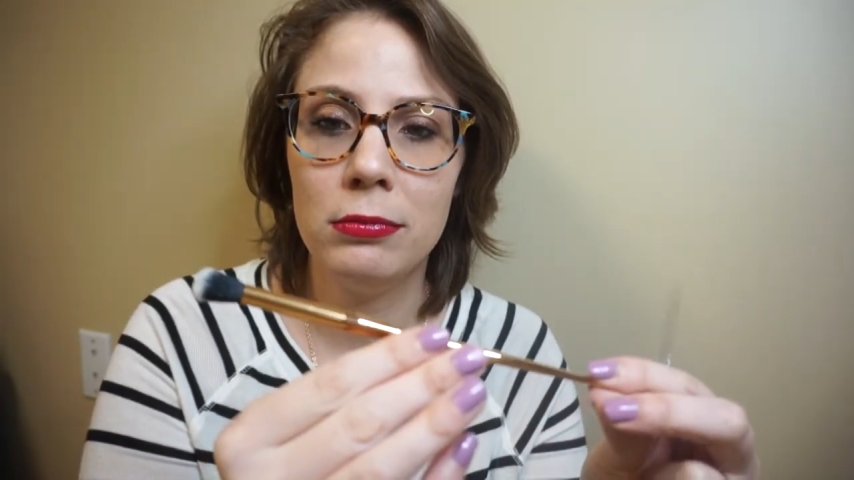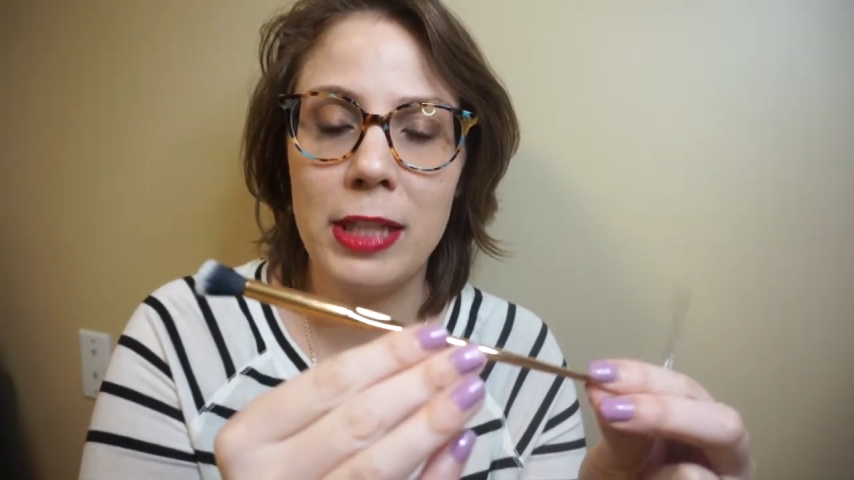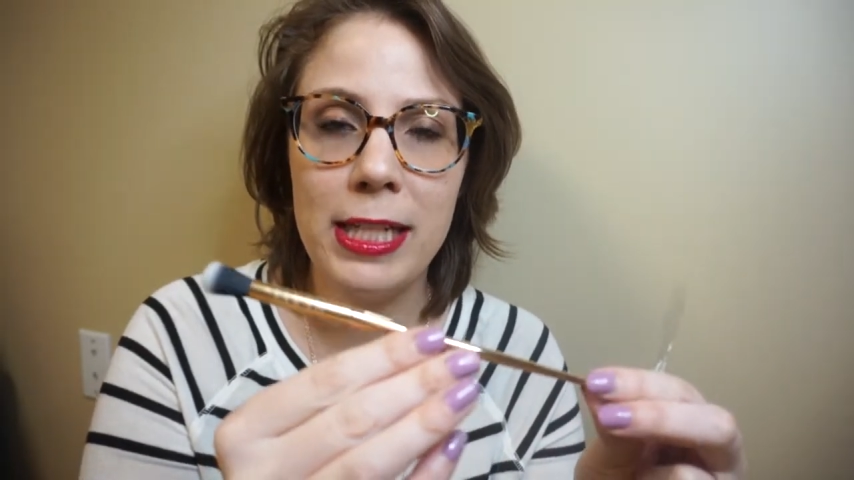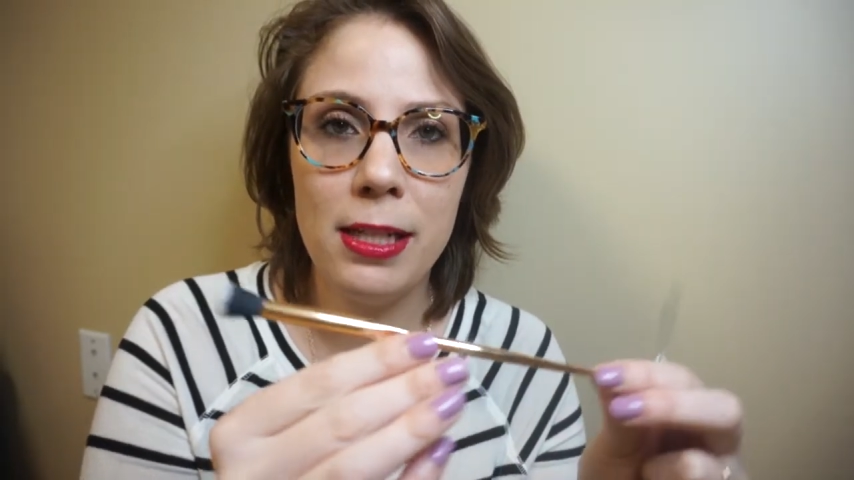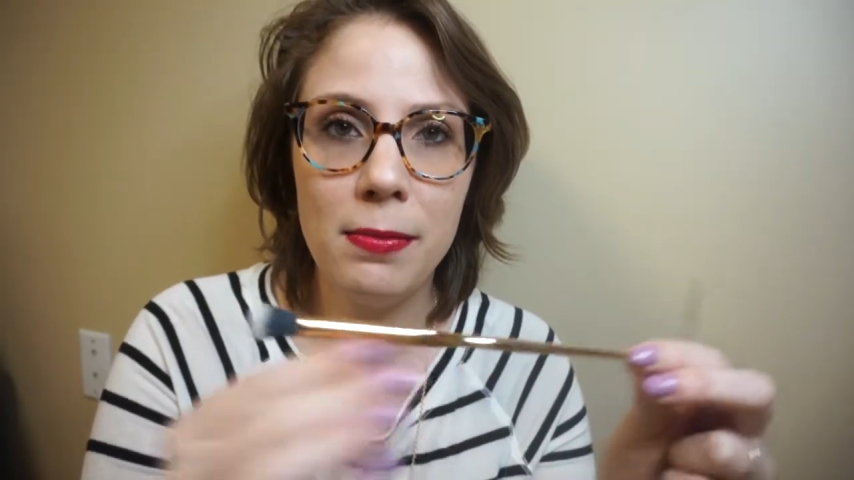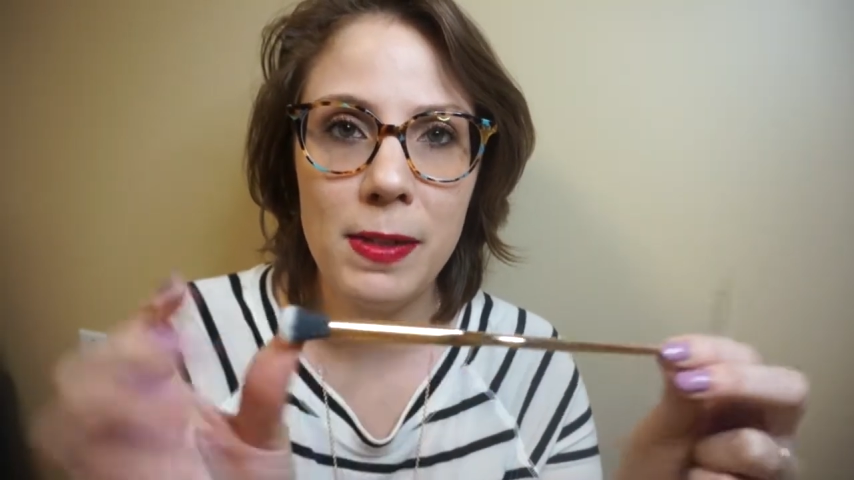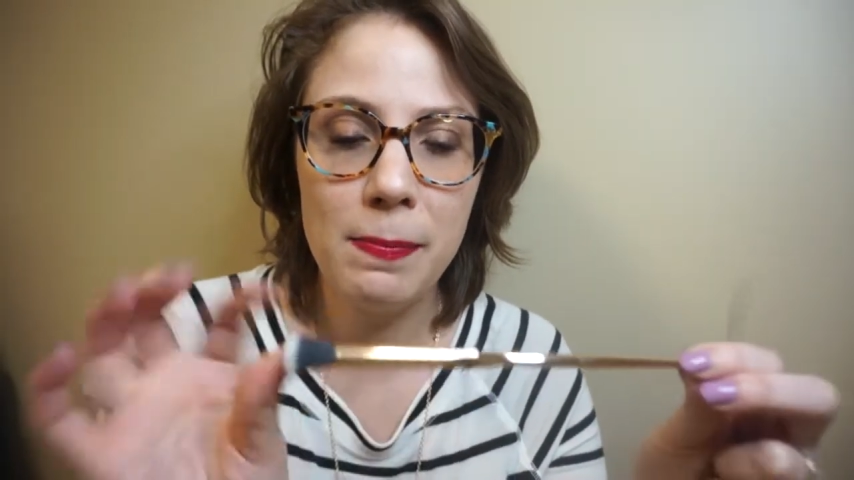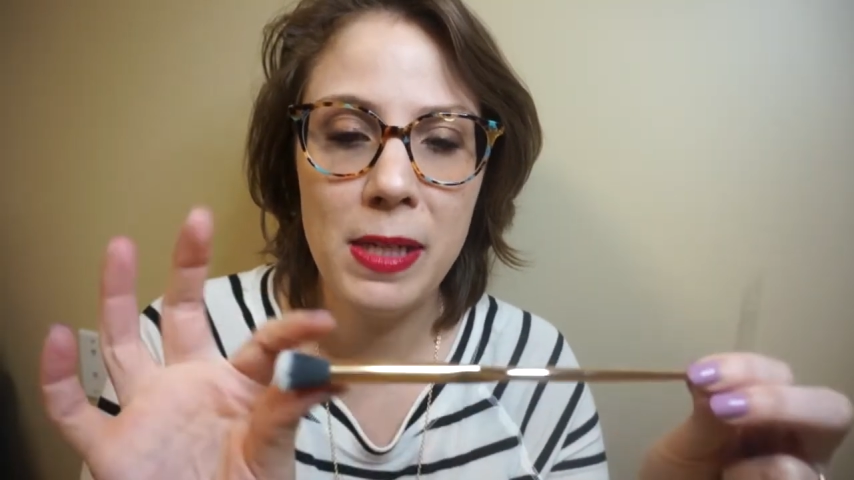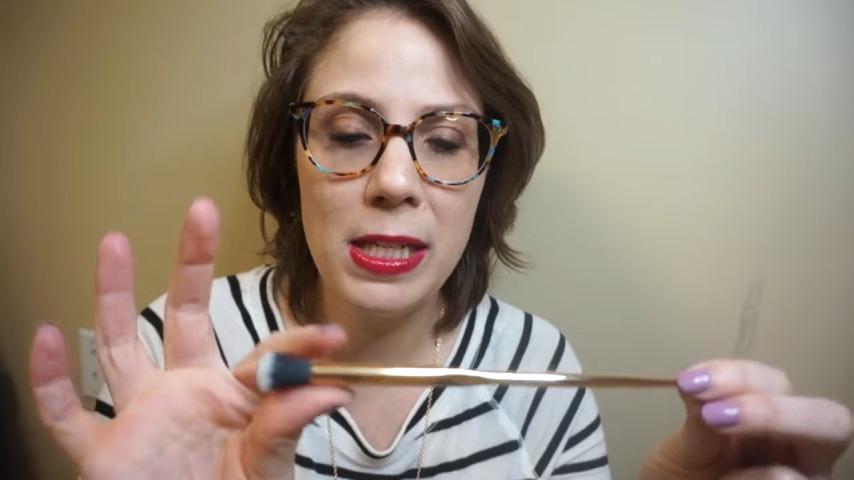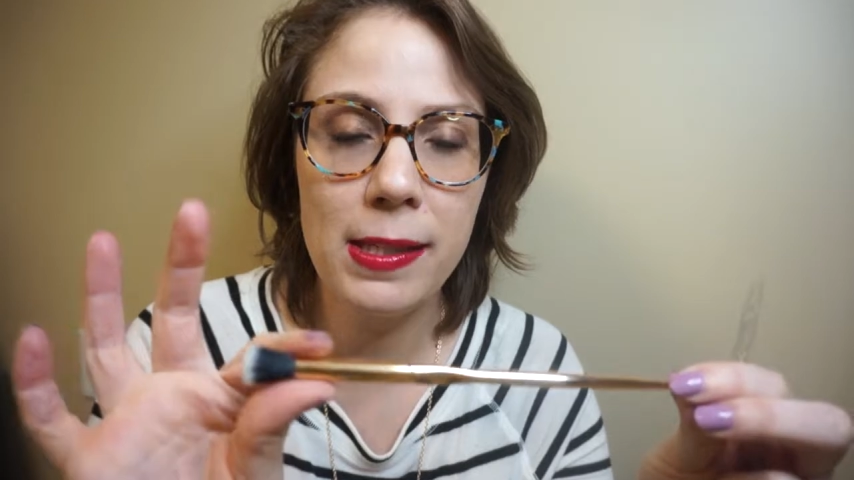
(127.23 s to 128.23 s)
I didn't
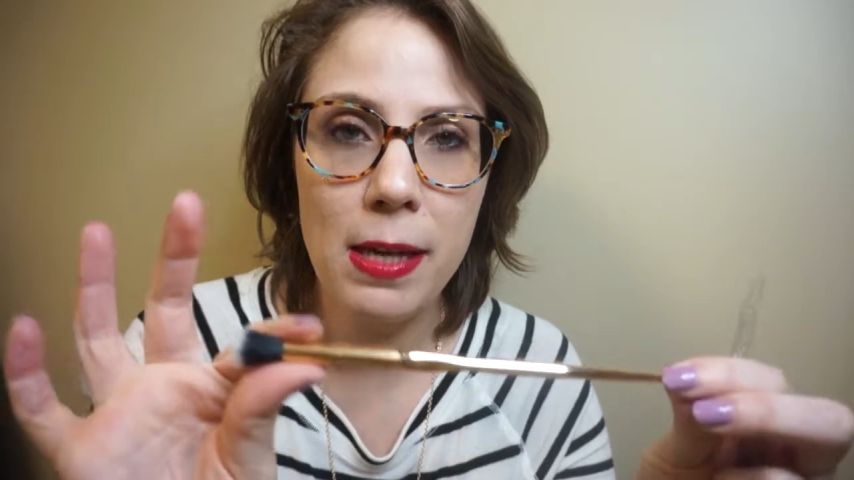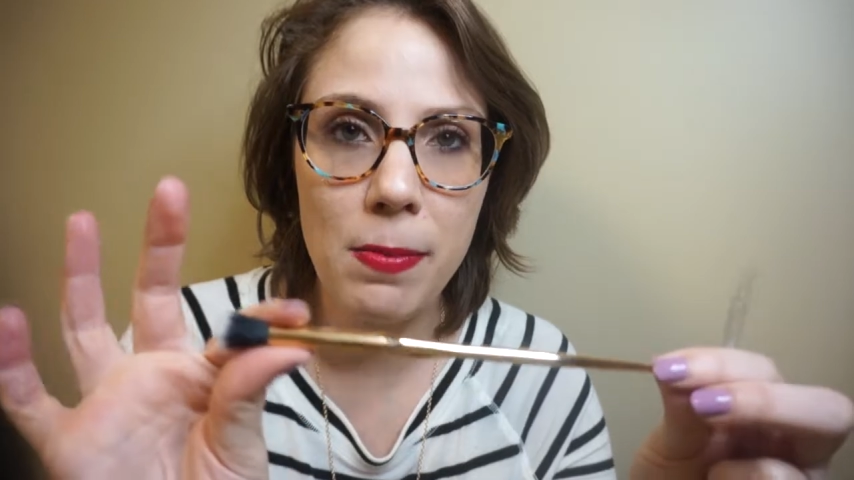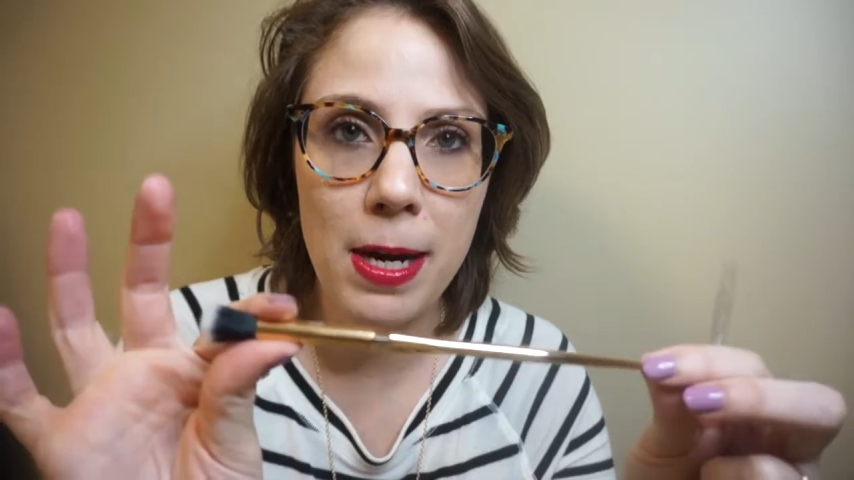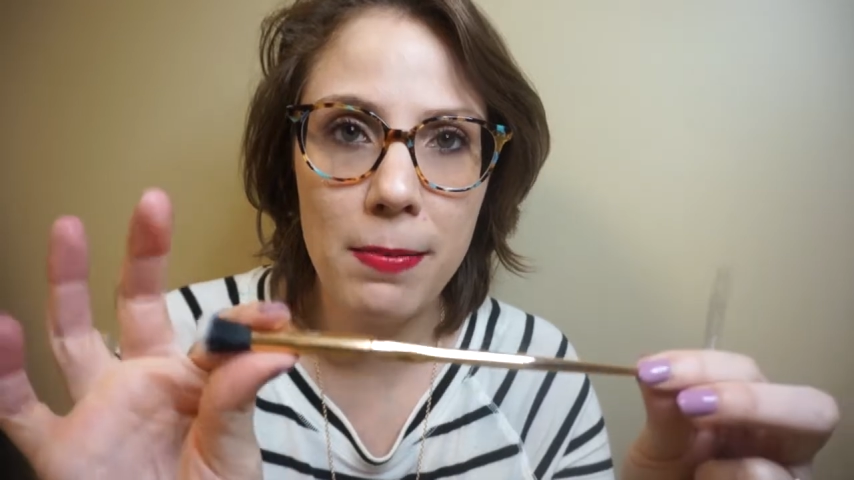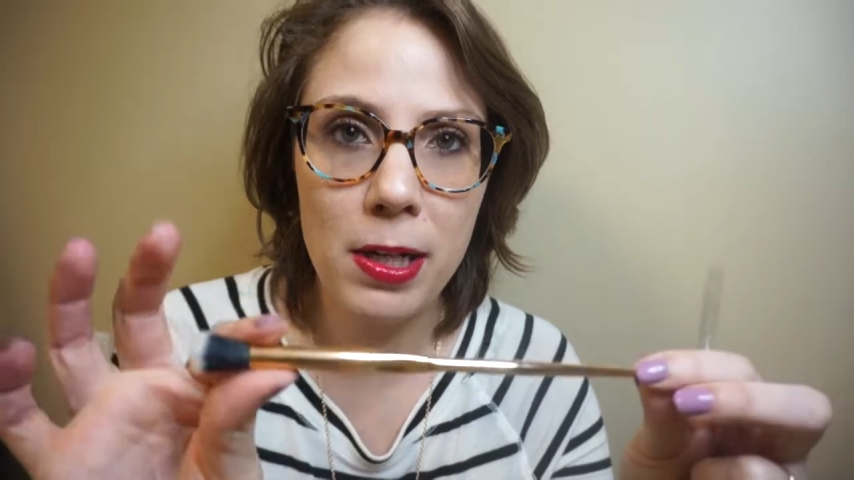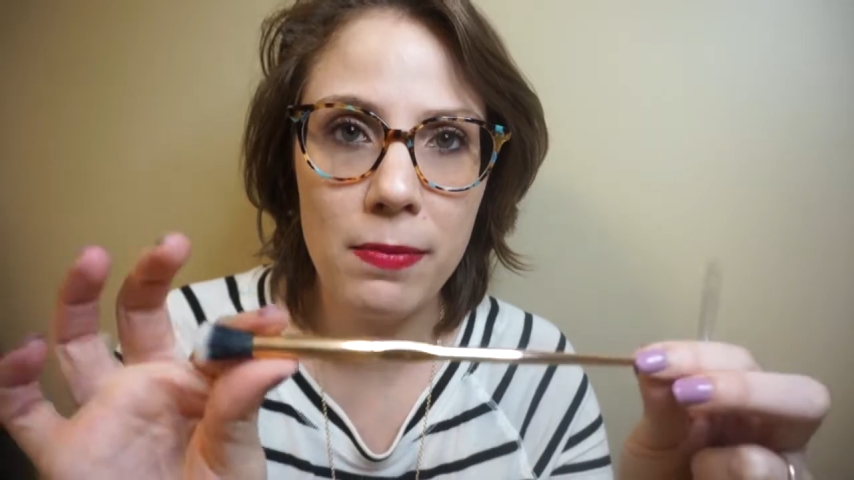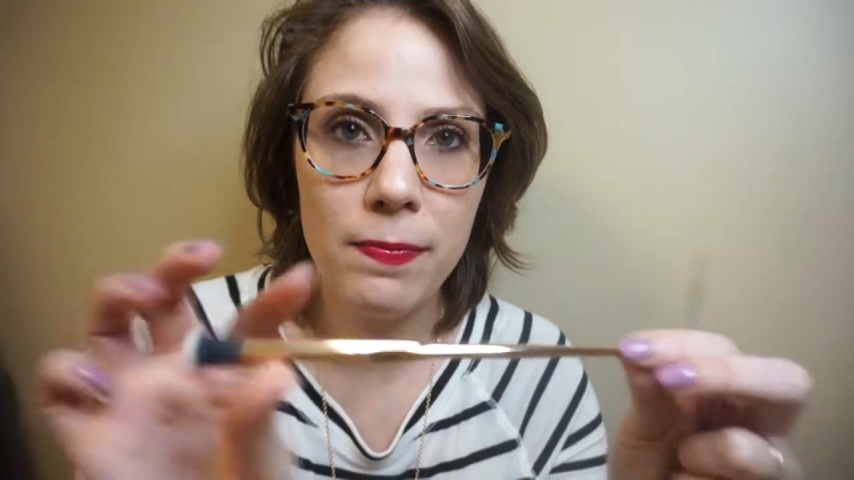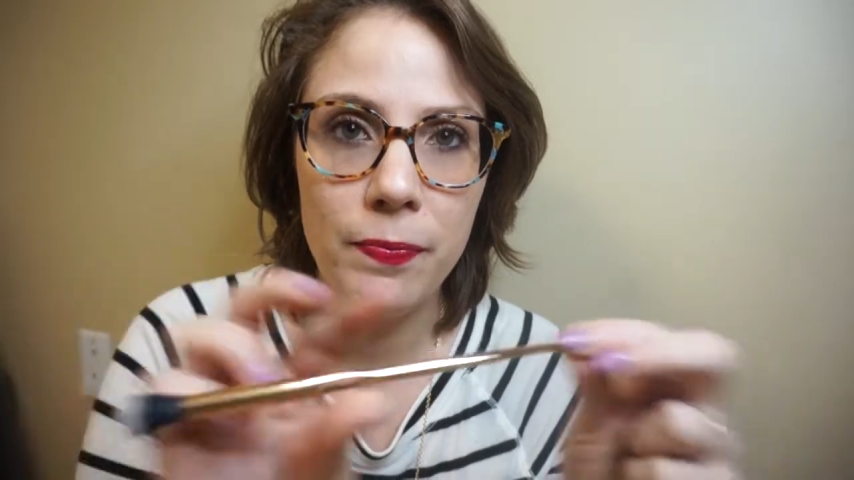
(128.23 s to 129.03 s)
mean to say primer.